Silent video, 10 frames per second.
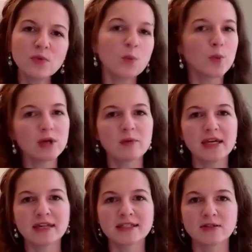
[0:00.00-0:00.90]
would it be
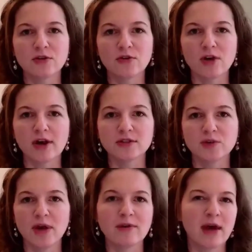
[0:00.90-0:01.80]
considered fraud? So
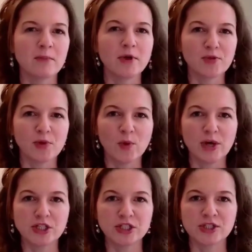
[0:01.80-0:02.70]
I've had multiple
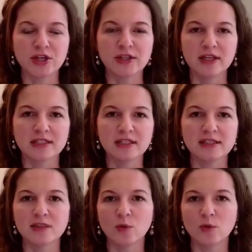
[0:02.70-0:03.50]
questions on this, and they said,